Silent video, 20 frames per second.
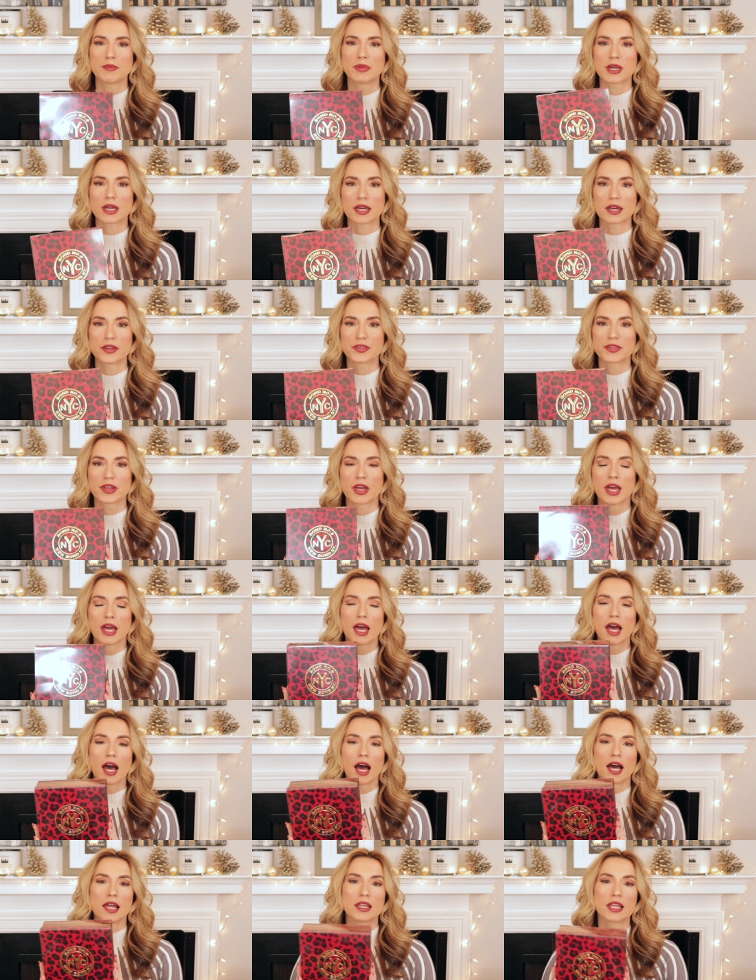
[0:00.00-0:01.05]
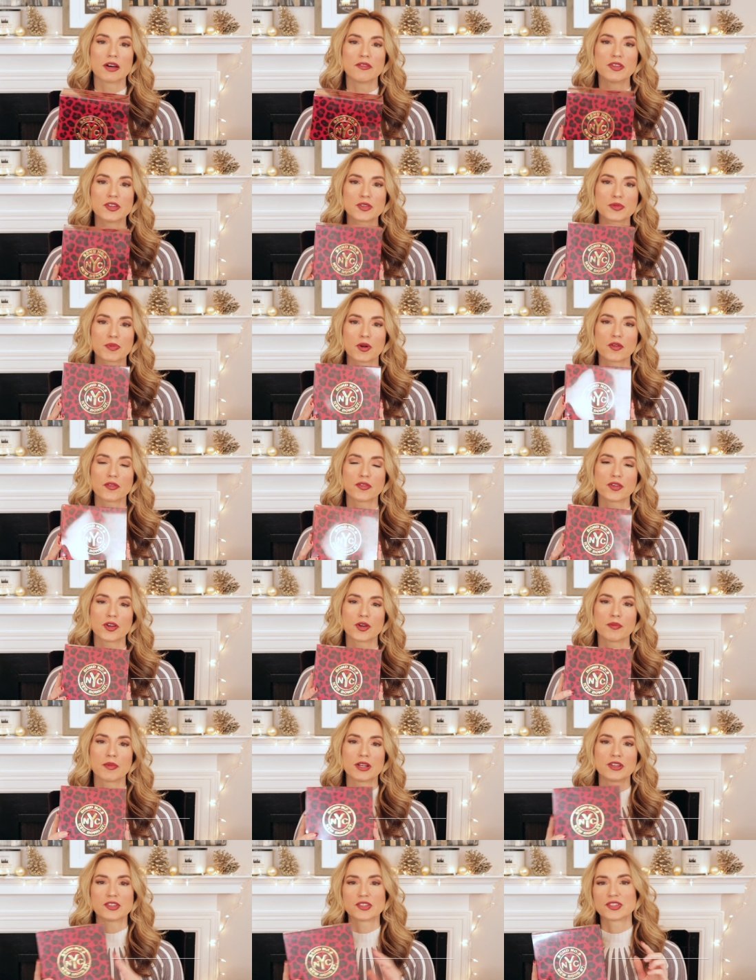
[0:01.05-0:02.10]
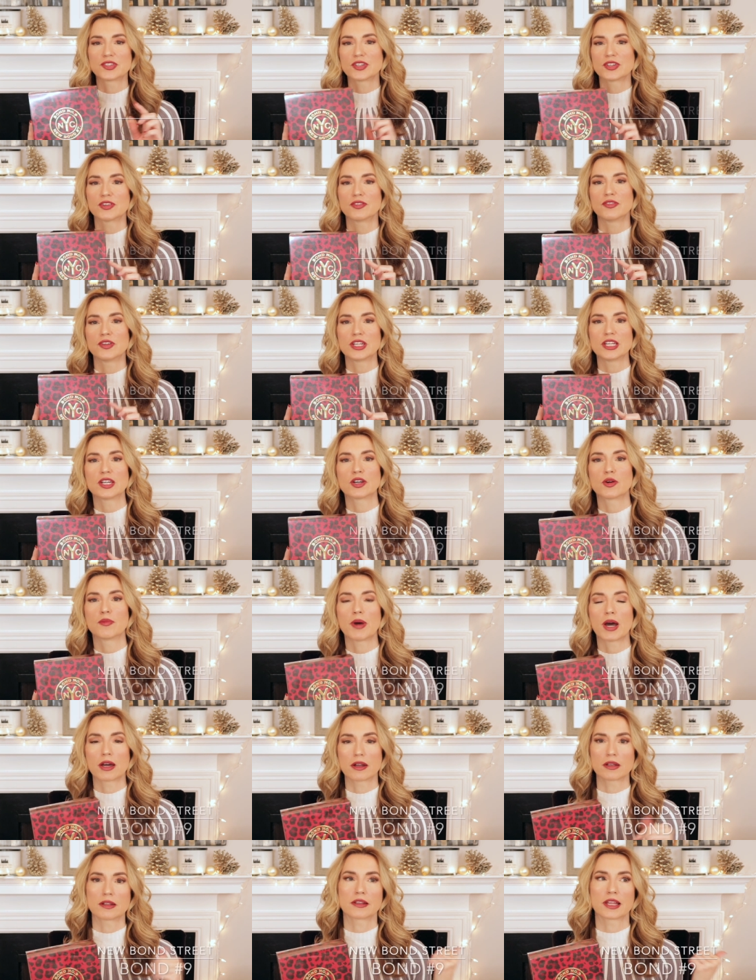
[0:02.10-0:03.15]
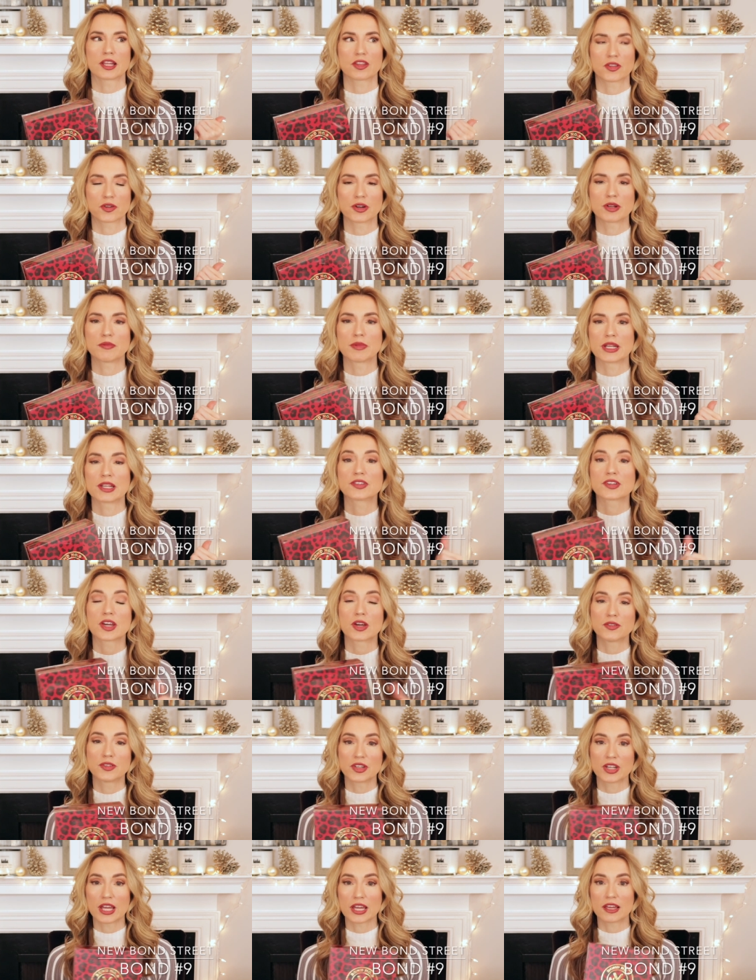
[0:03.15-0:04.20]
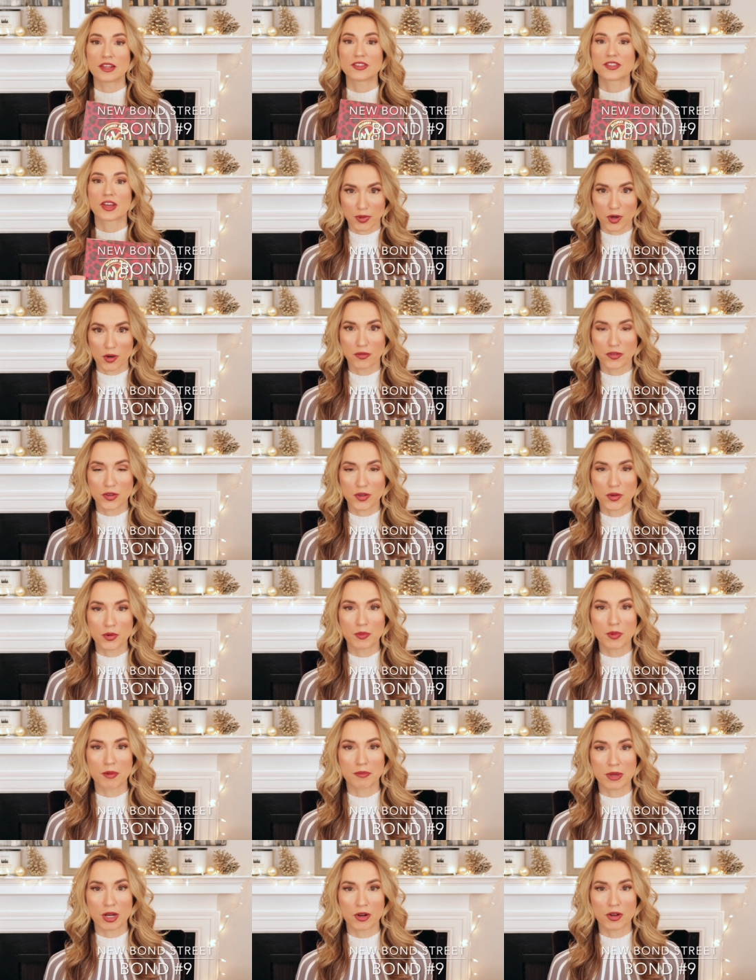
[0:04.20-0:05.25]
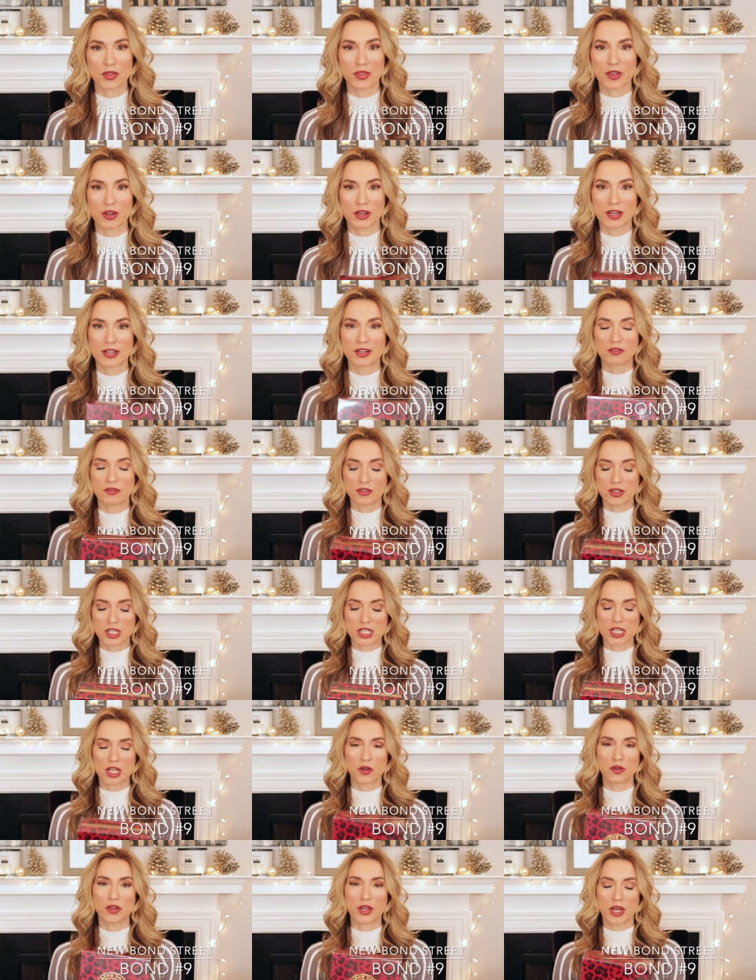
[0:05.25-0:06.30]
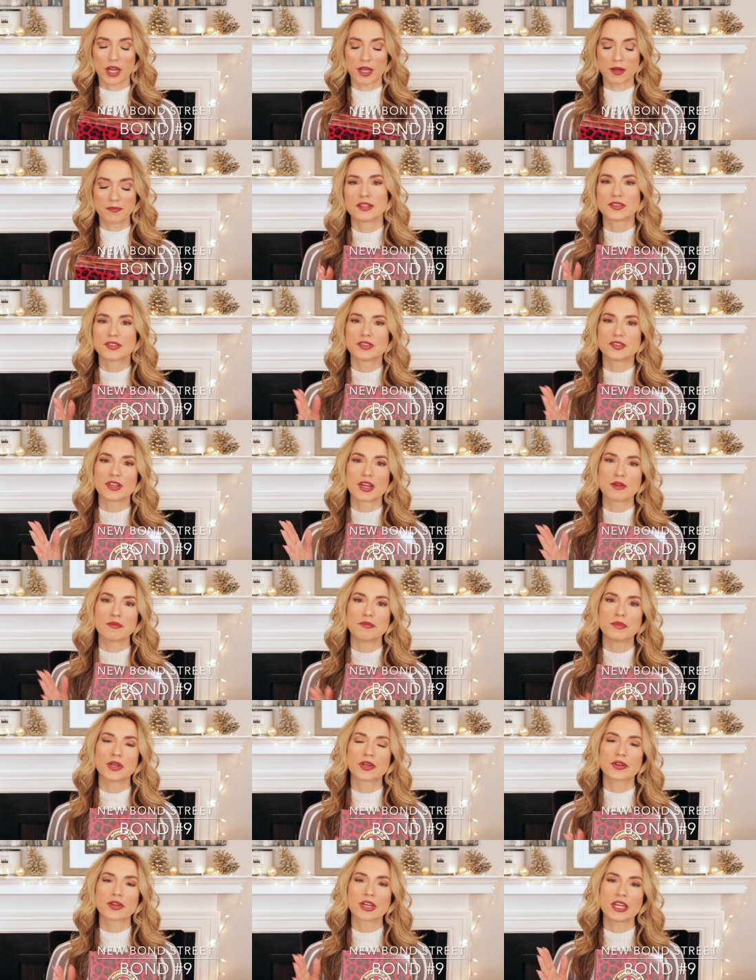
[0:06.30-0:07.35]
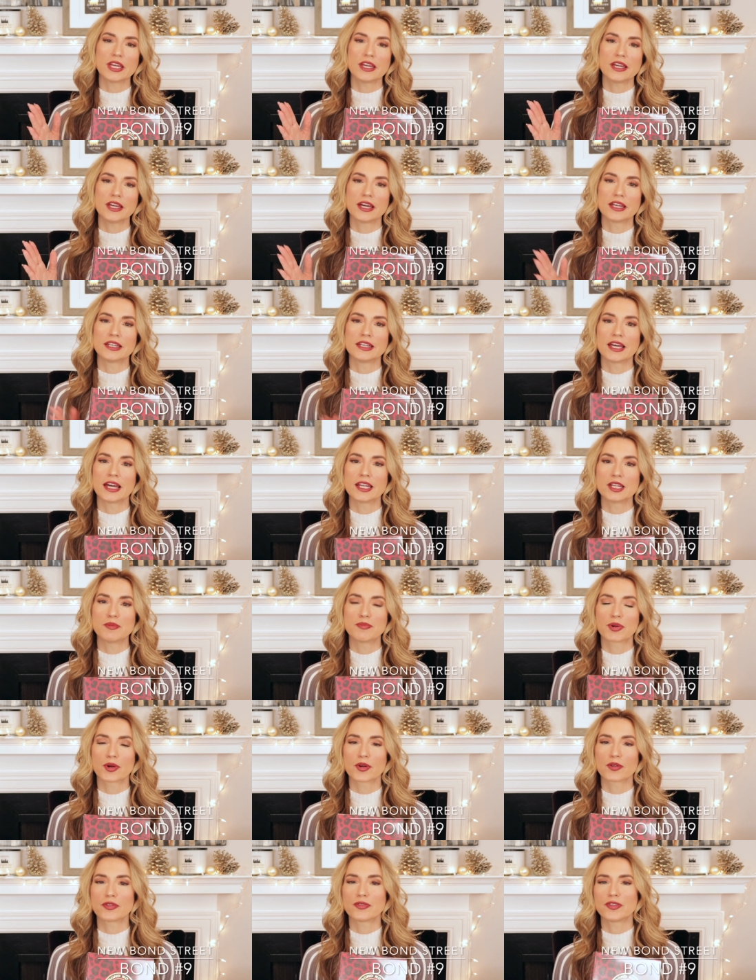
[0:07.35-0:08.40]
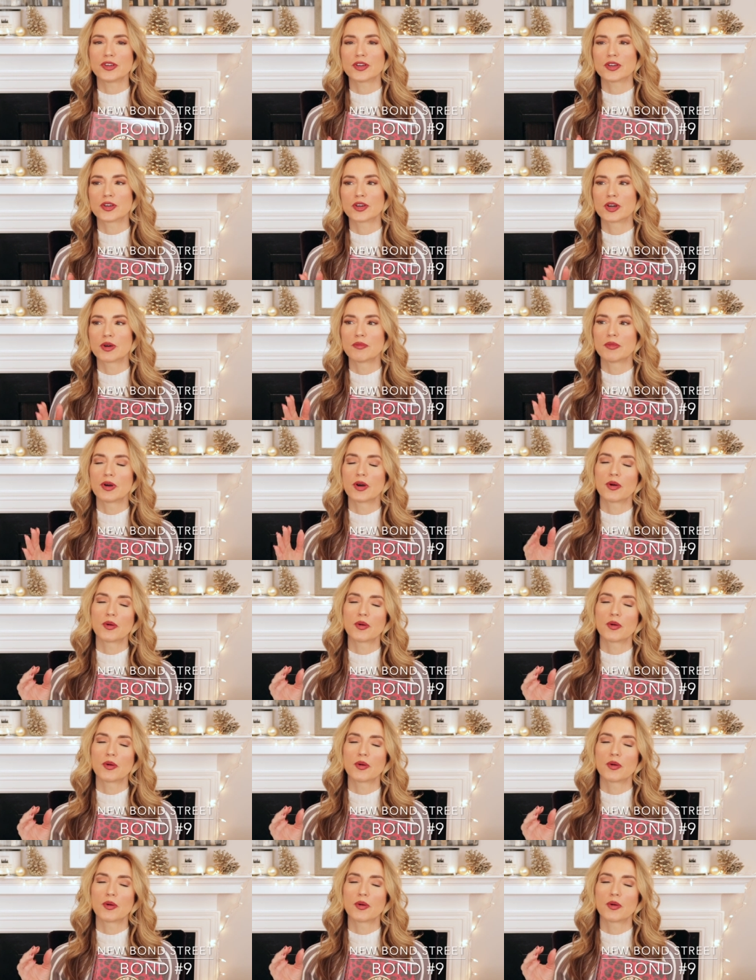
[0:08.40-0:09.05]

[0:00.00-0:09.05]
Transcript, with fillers: because I love this perfume. I just did a video about it like 30 minutes ago. Today is Perfume Marathon Video Day. This is a milky, nutty perfume